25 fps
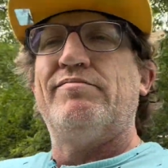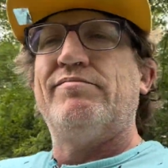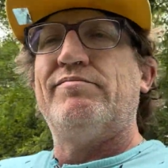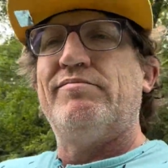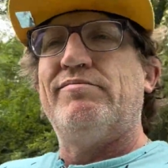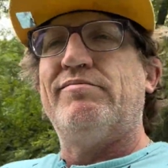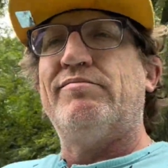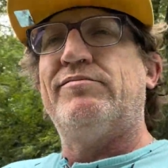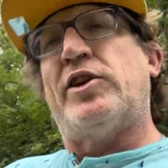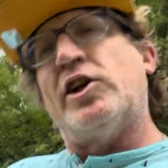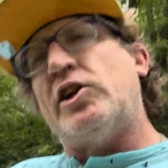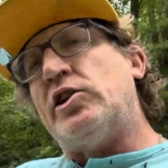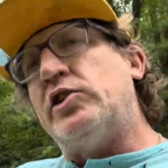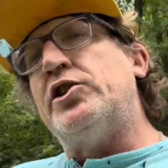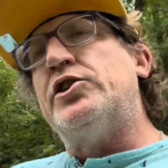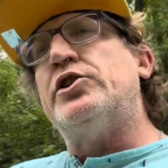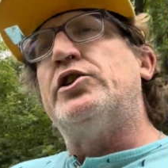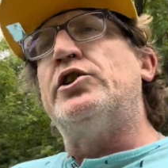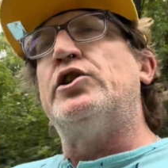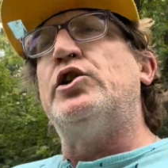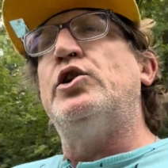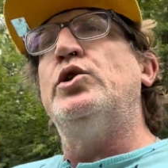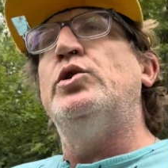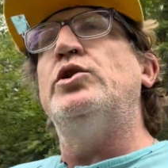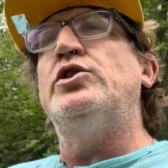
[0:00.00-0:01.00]
the
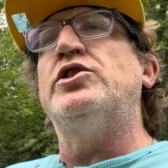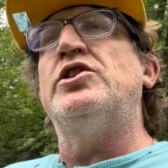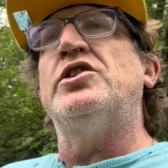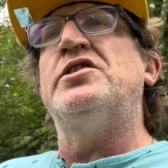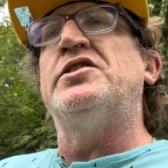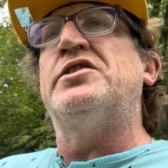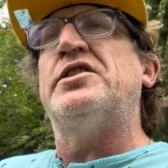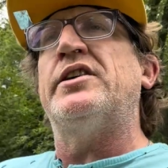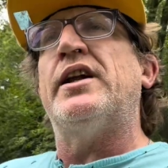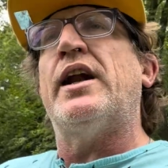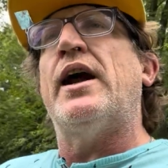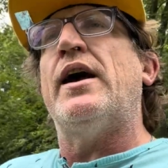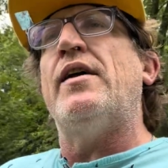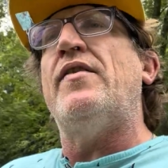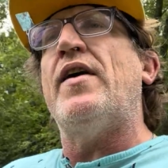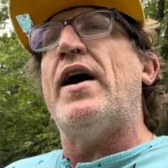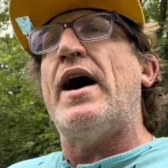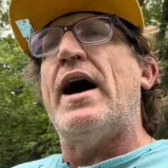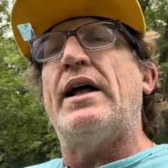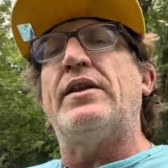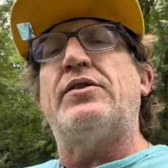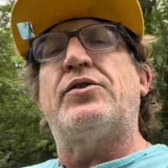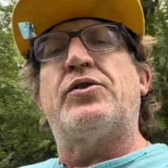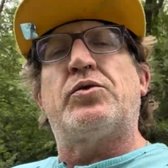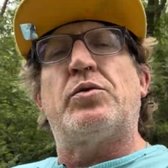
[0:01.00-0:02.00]
delusions that I've
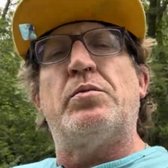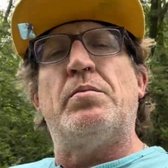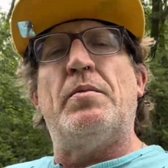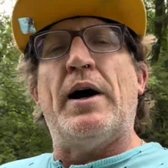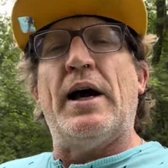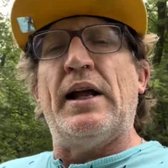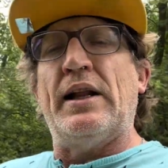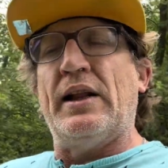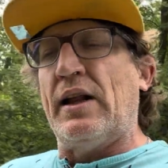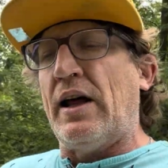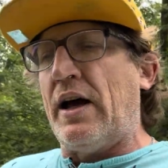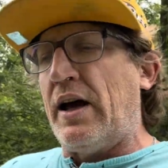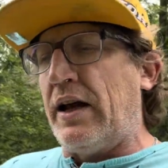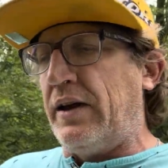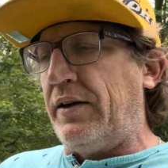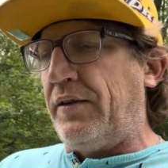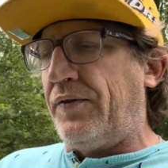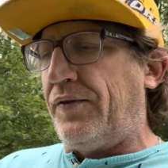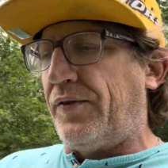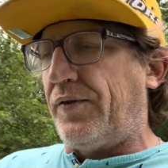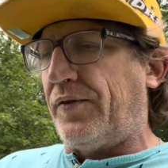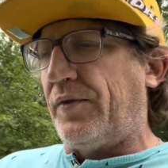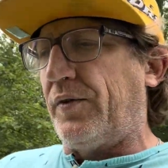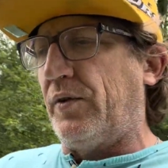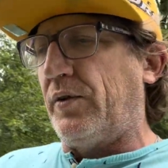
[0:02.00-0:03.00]
had through my
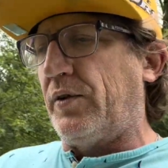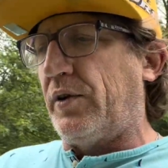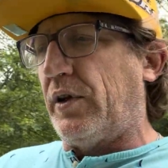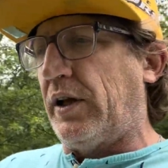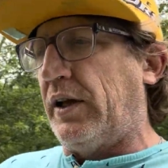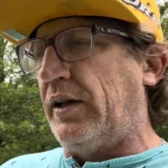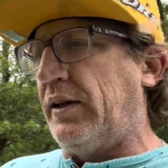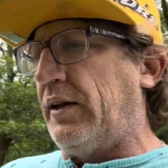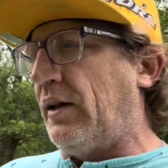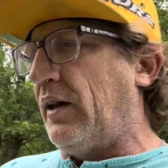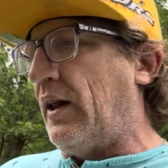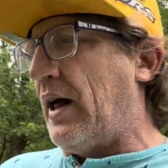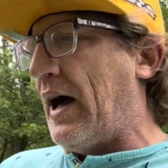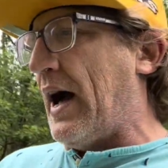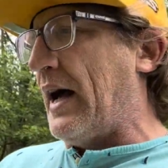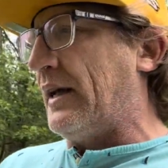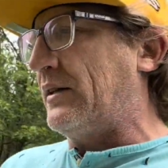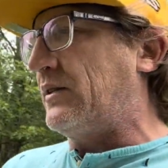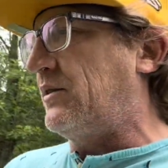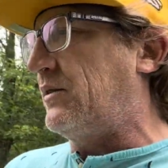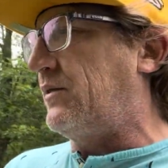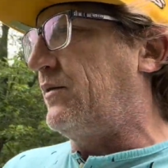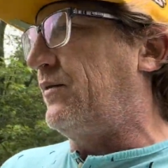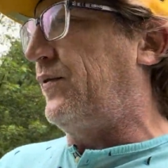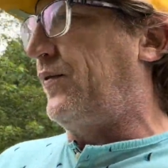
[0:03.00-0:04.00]
life in the
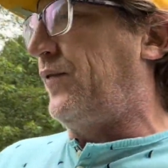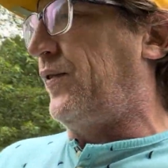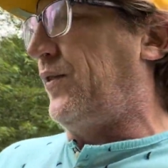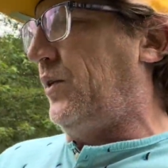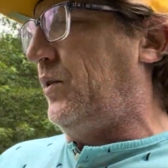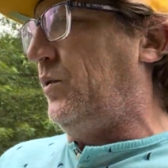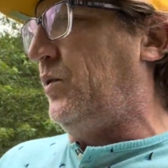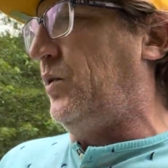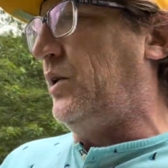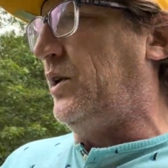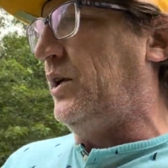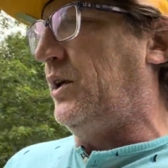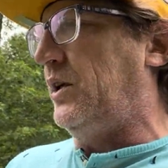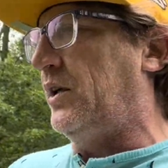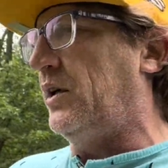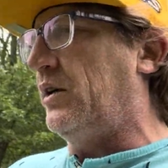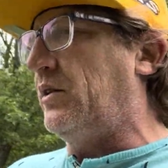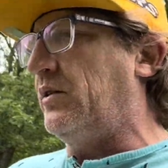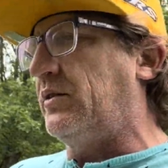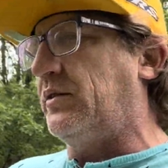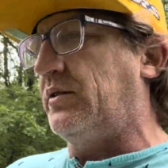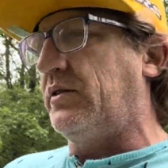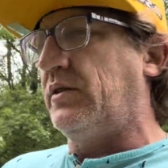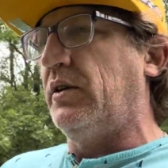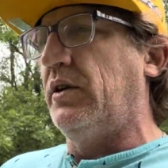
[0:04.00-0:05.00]
last few
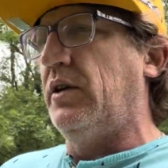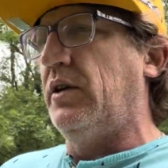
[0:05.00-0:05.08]
years.